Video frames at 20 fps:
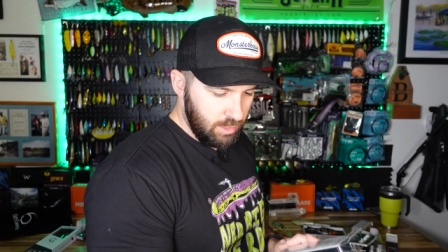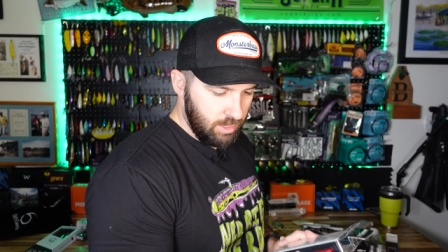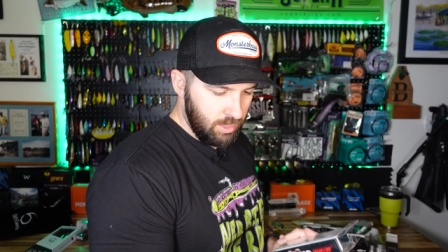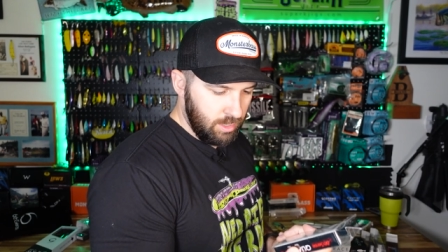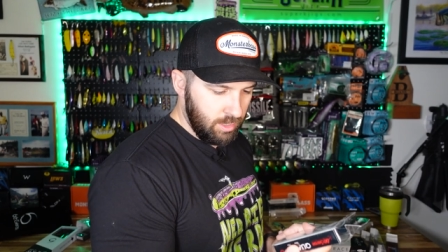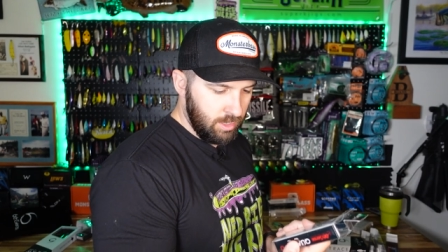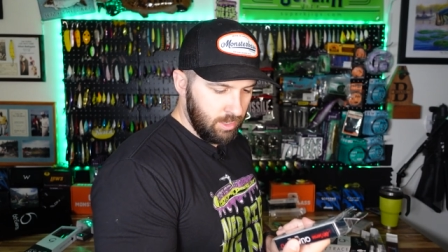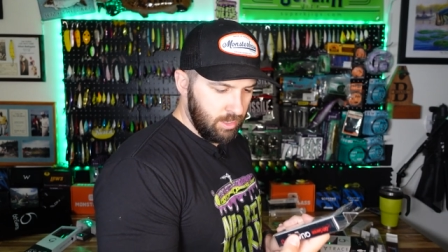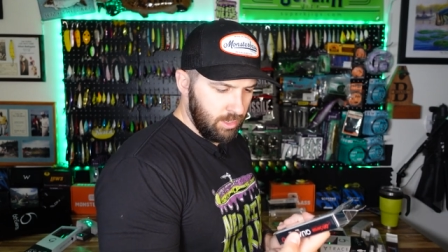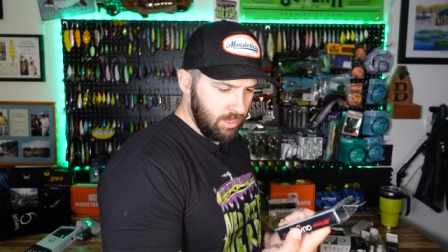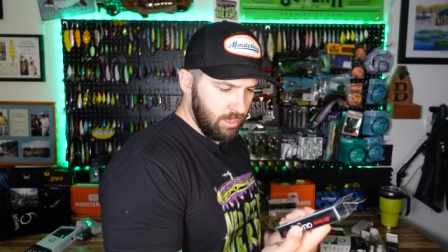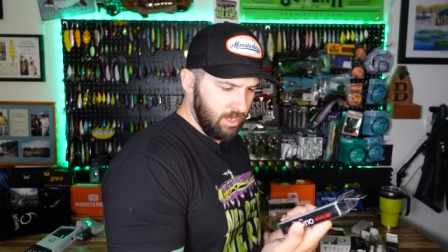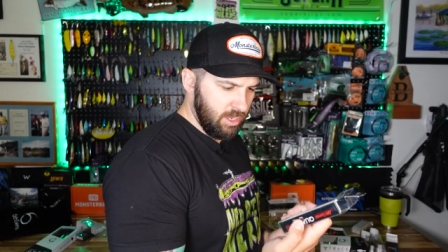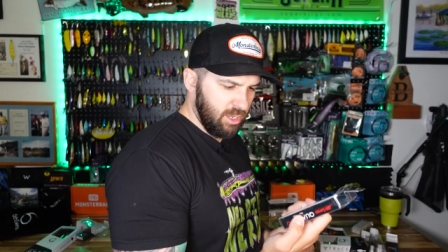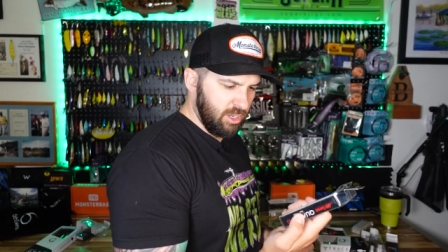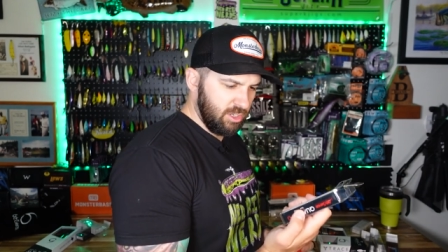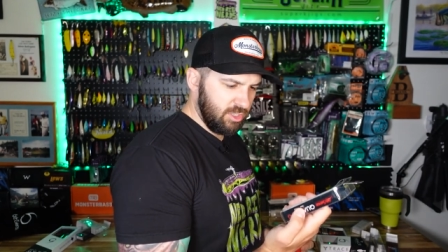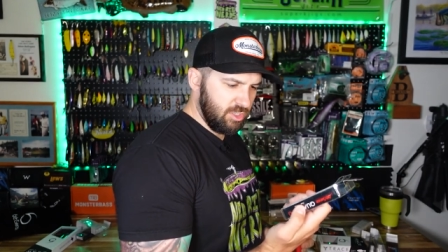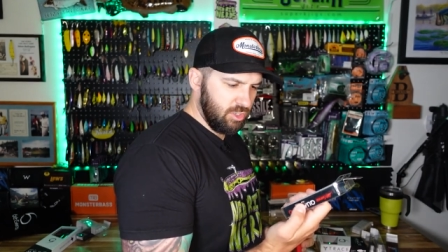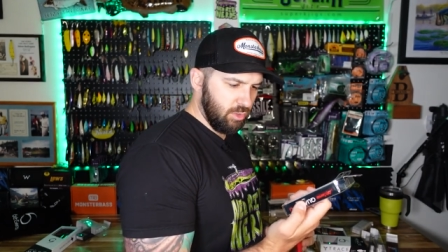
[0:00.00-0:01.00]

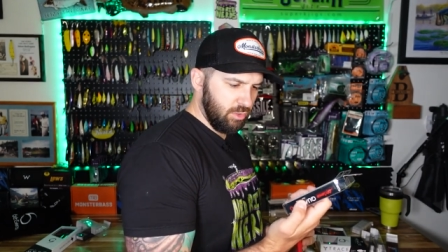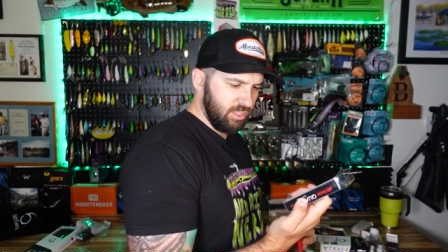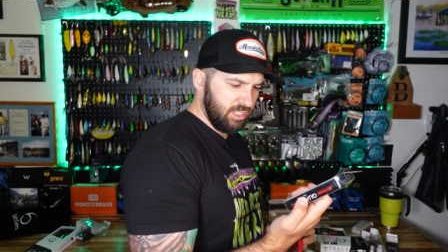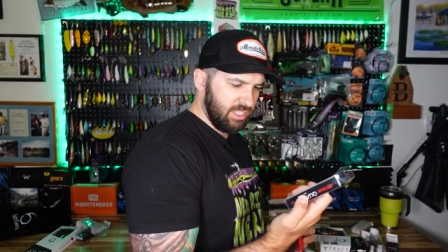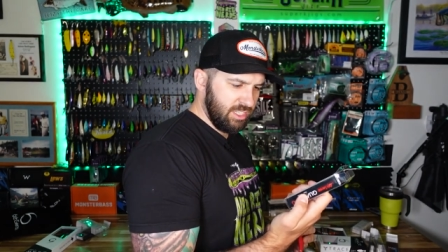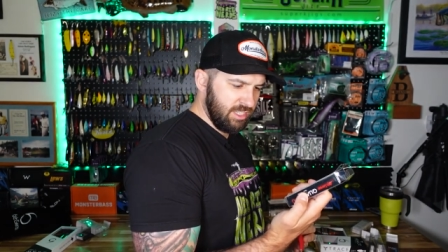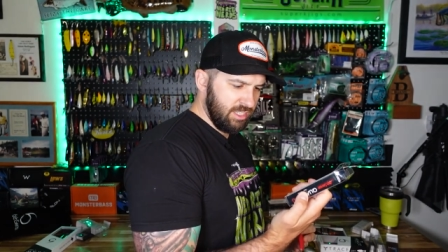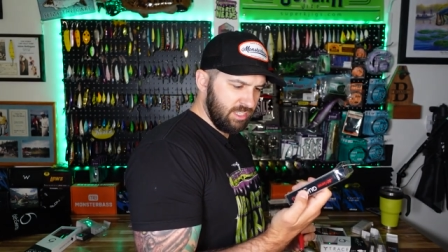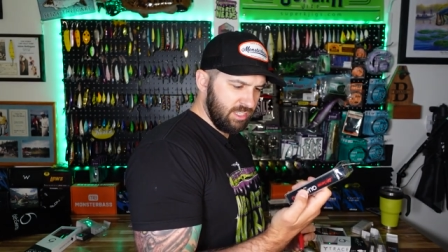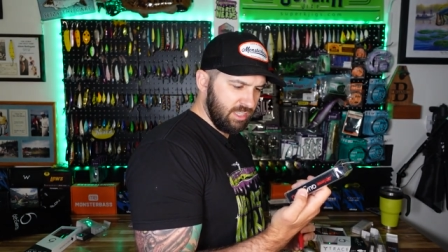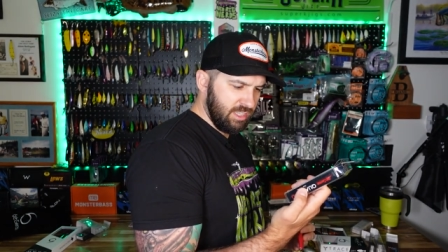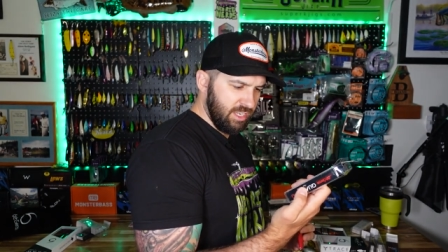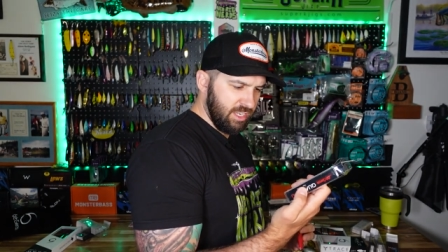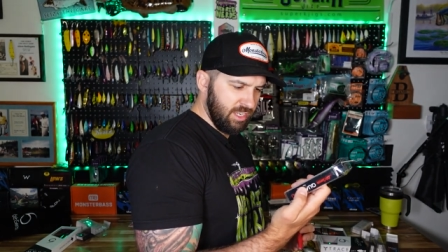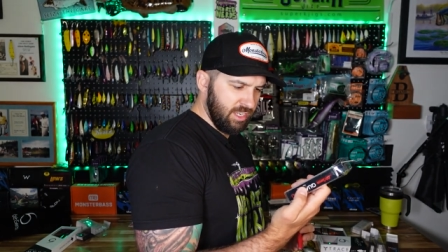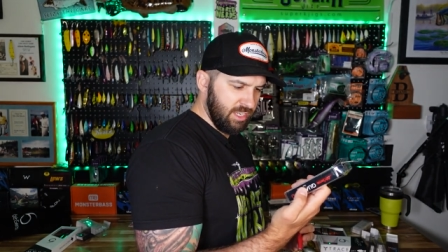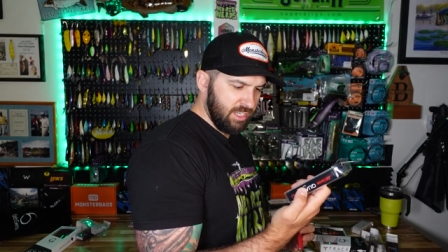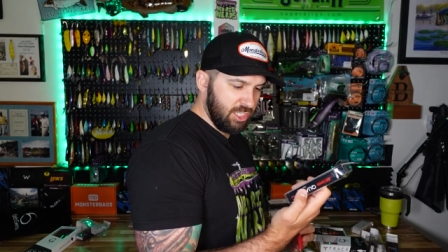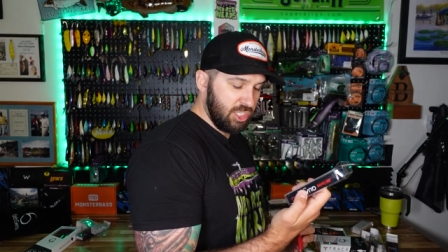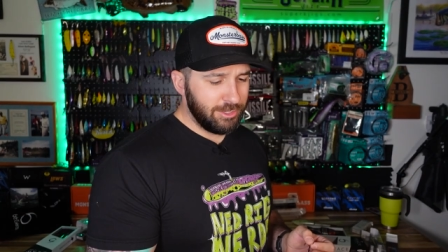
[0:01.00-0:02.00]
Uh, so this is
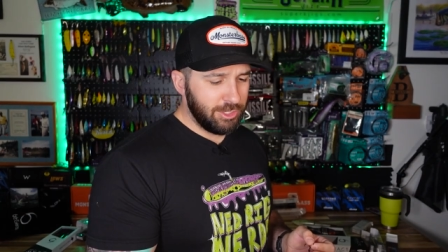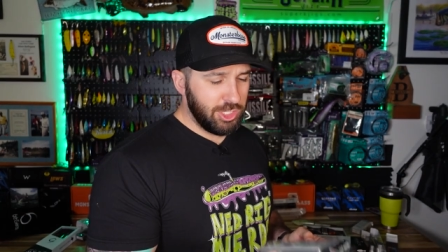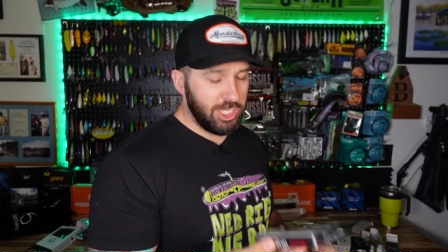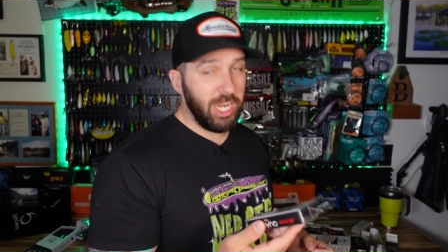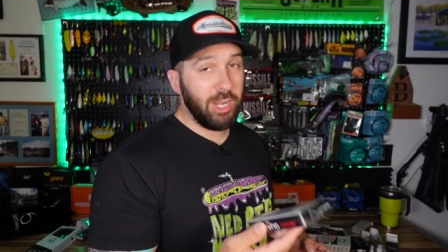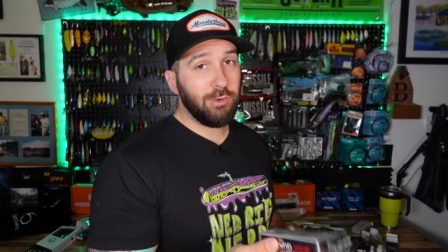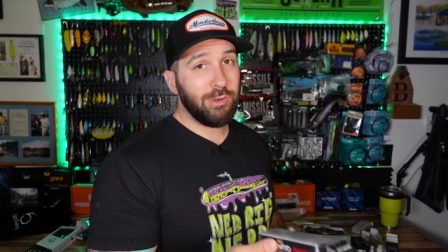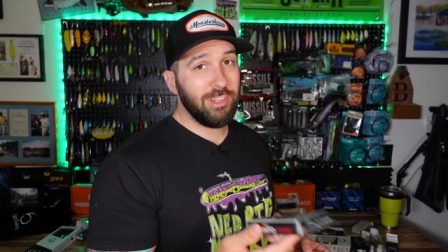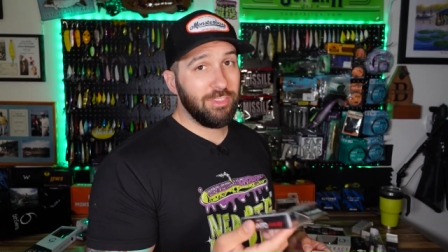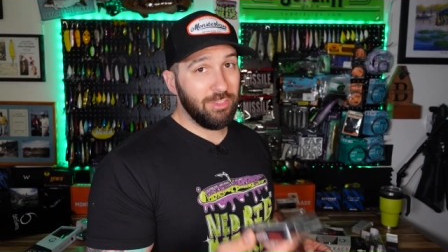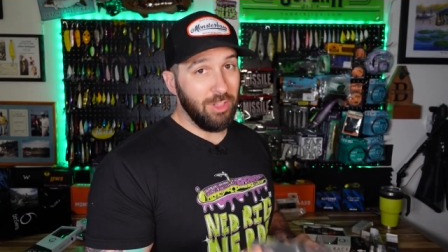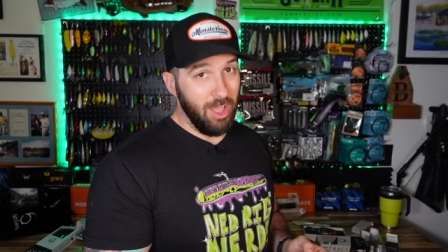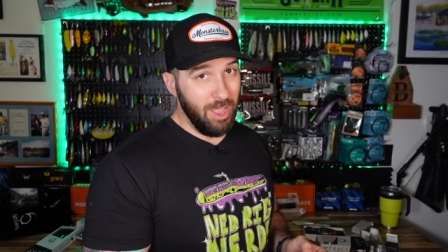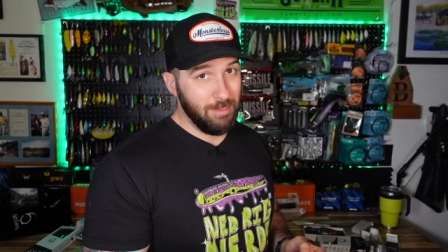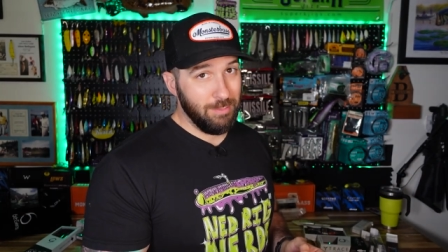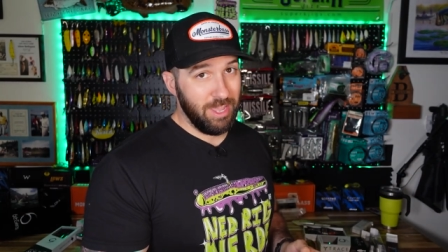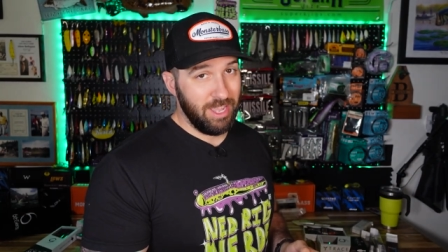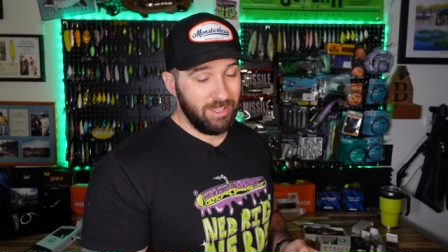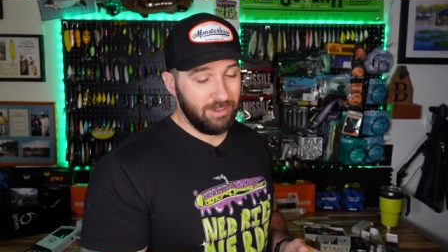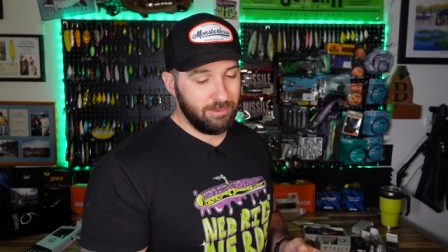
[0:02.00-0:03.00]
the cherry
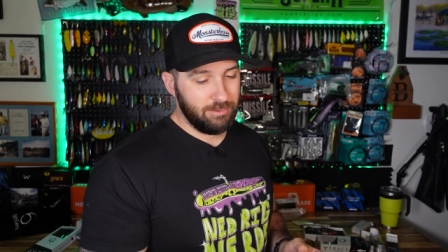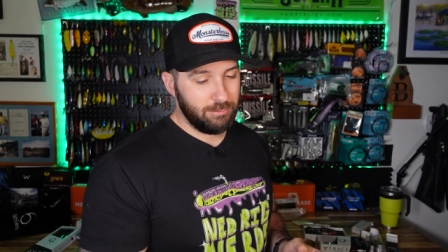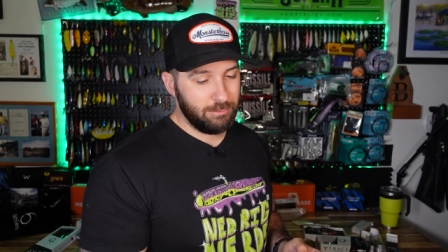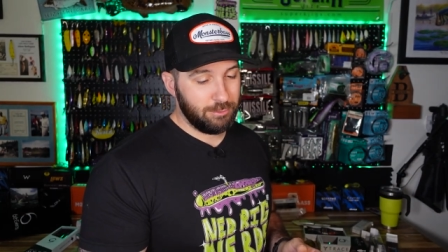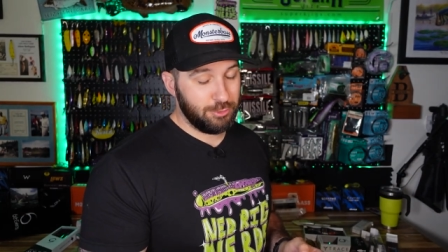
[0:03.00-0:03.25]
limeade,